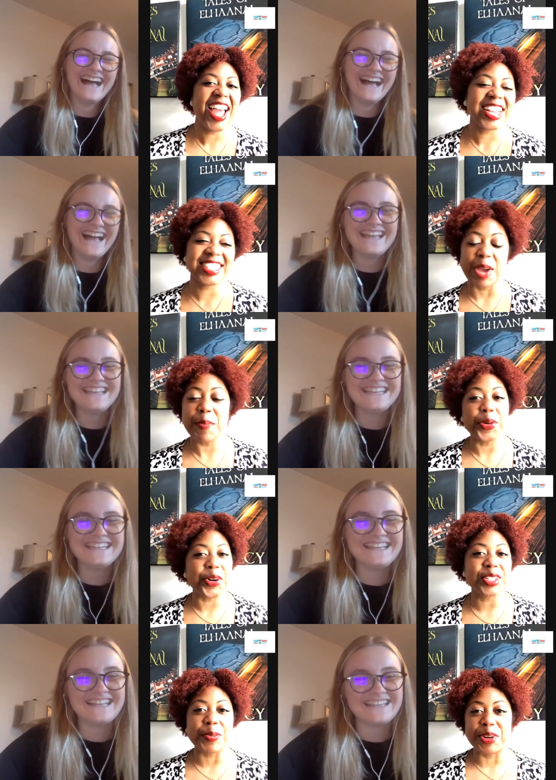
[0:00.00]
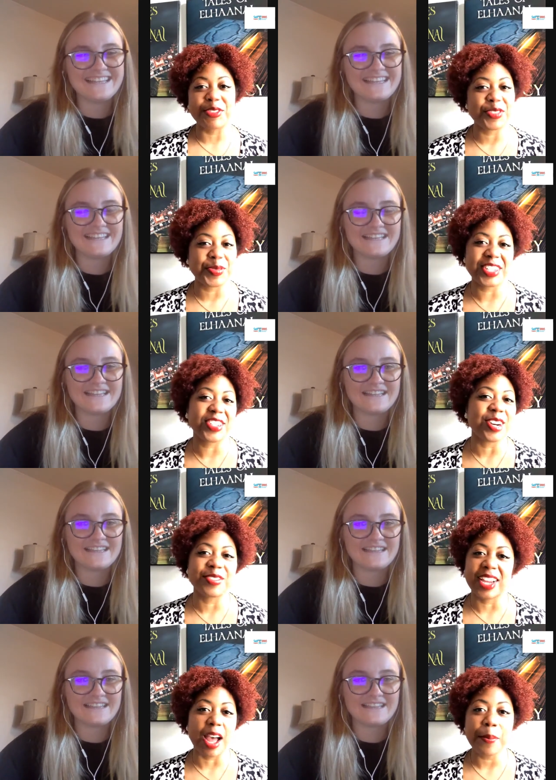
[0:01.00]
Speaker 1: Because I pulled the book from the shelf,
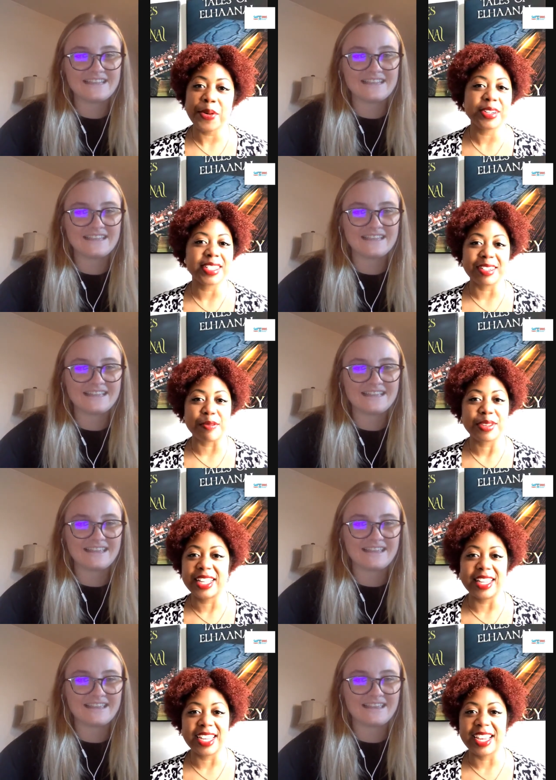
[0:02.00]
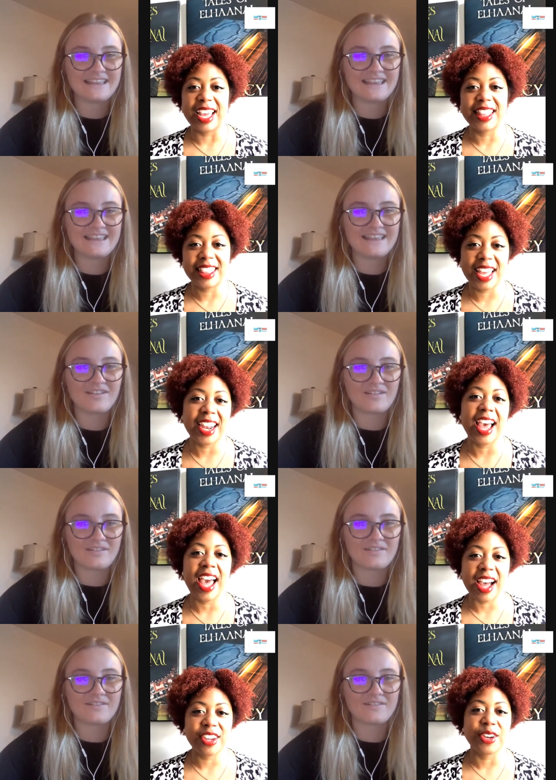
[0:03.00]
like I pulled it completely, and then
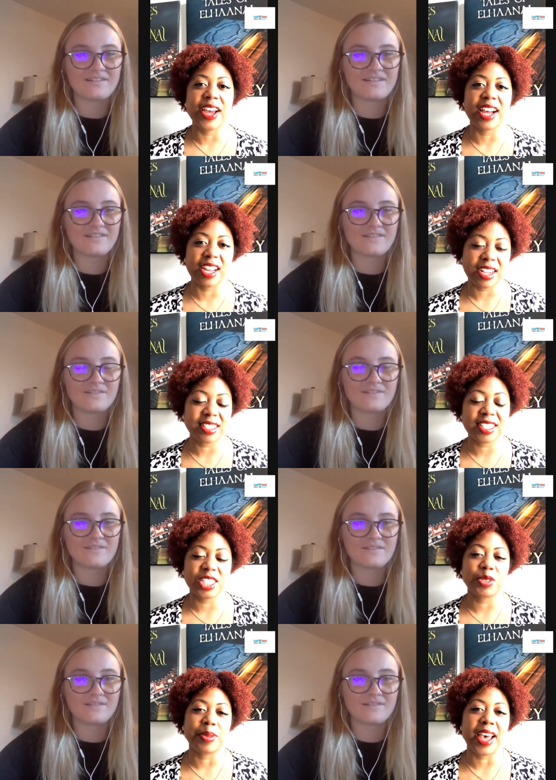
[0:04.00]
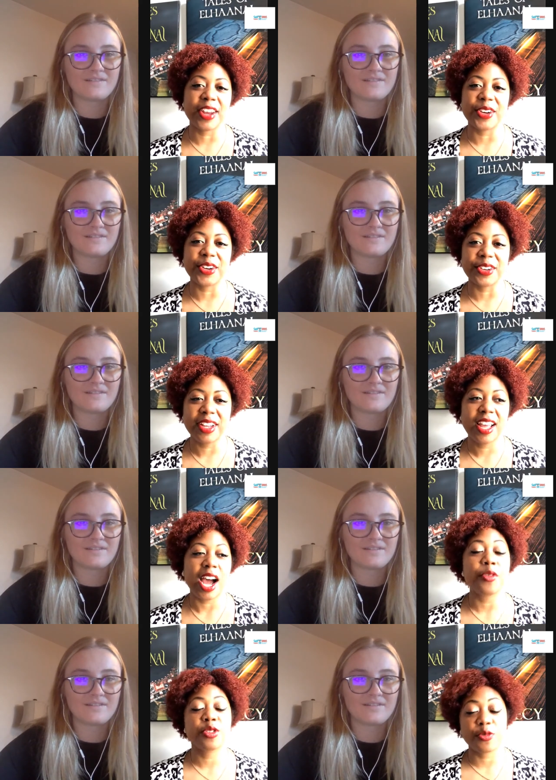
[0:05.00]
I, you know, I got in touch with my editor. I
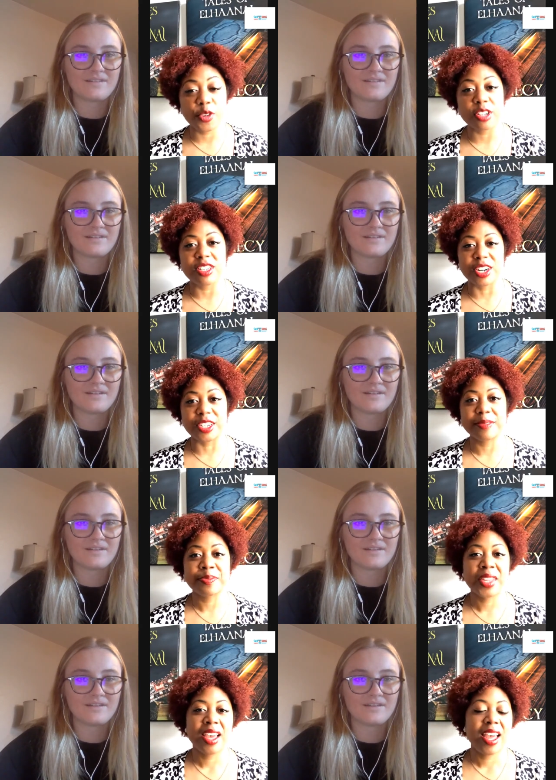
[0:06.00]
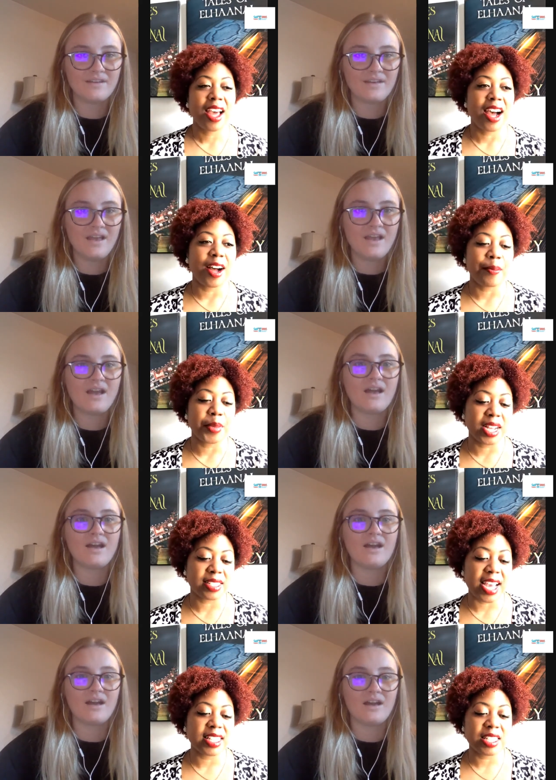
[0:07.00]
was referred to her um, because
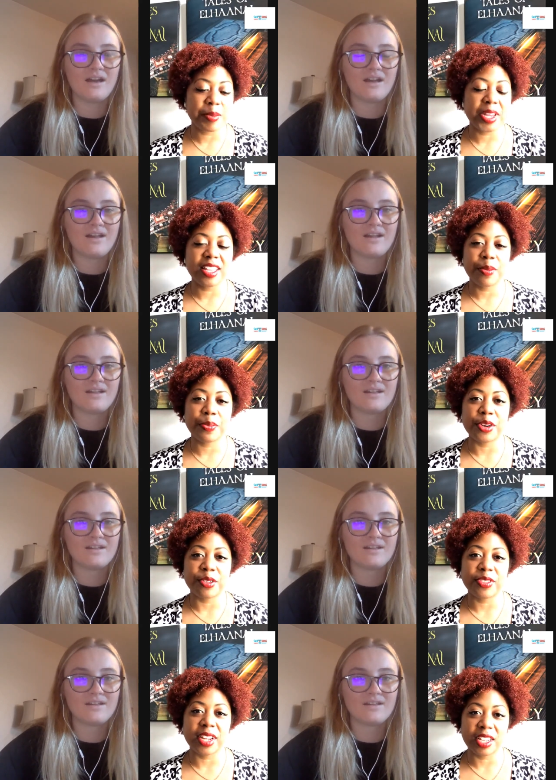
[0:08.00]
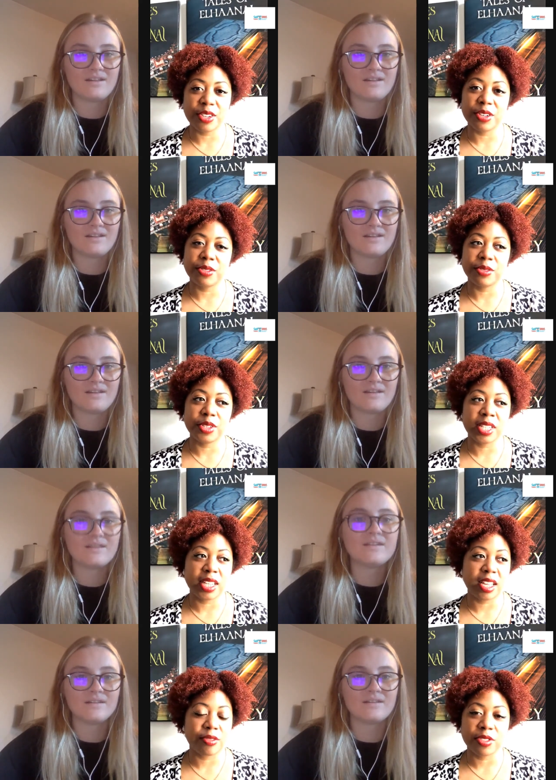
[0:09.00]
I had submitted the book for, like, you know, you can
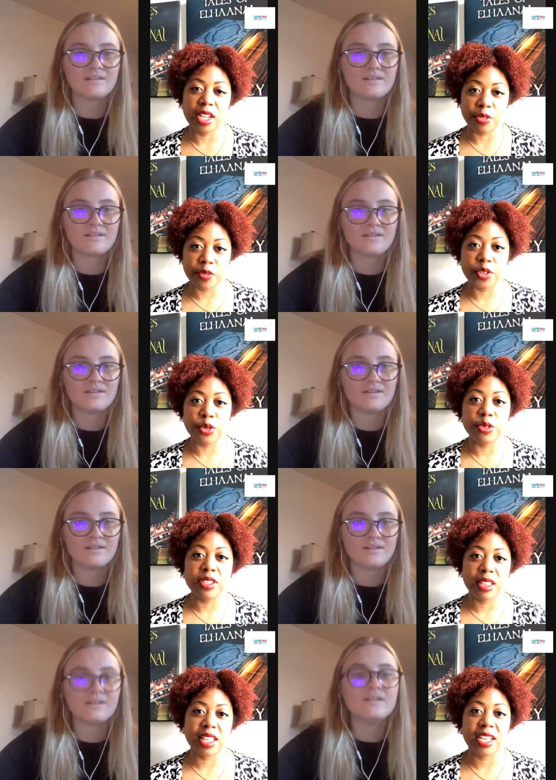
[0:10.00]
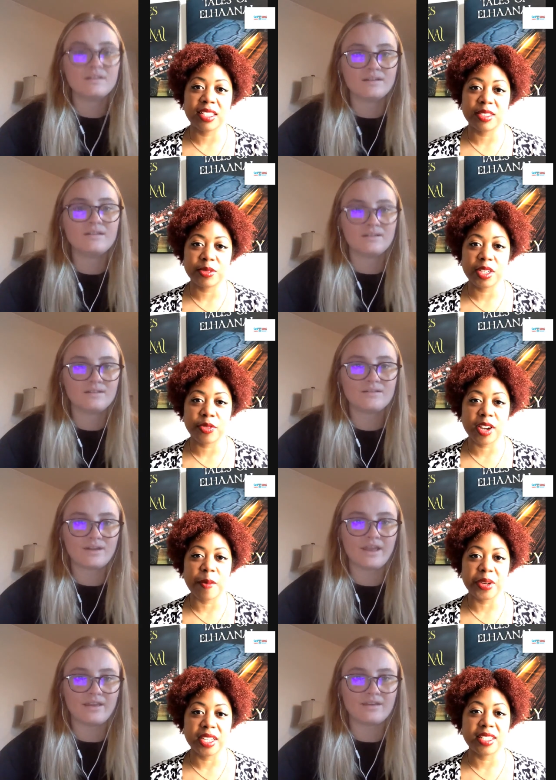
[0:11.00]
get for like reviews and things from different
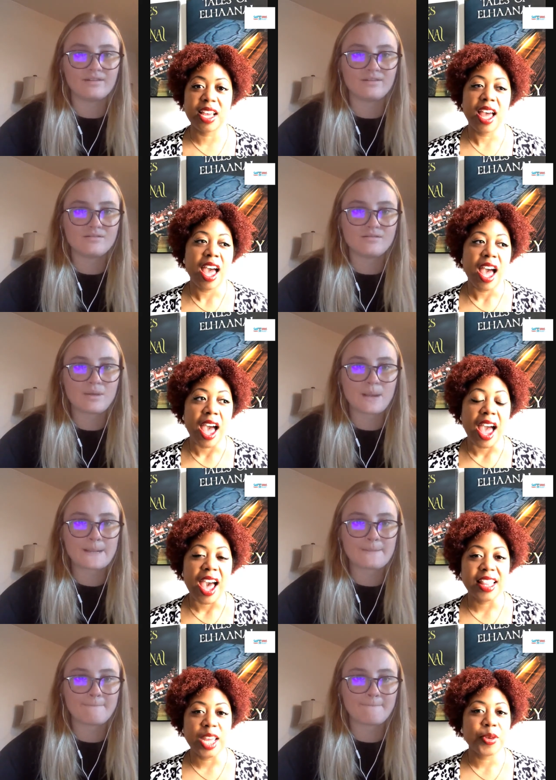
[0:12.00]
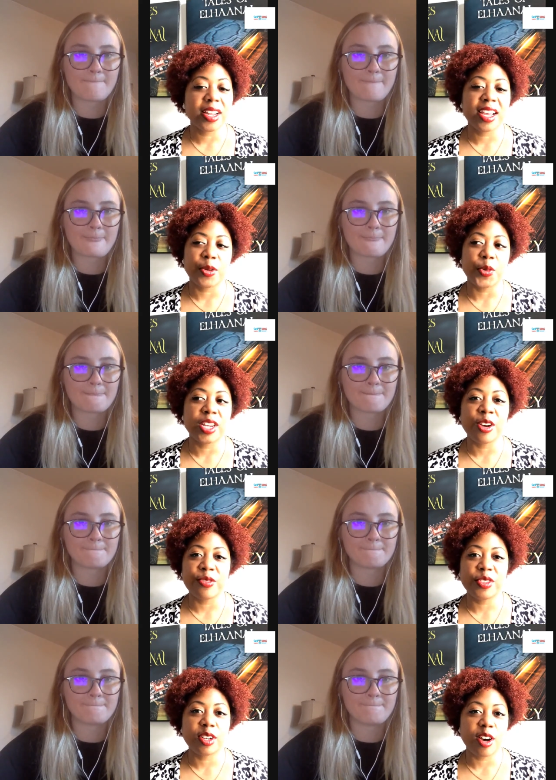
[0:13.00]
companies, right. And they were like, we don't
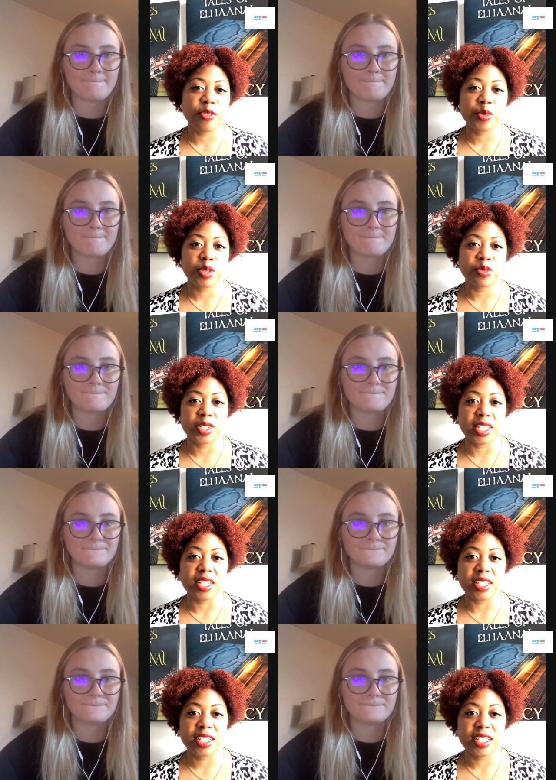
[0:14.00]
feel comfortable really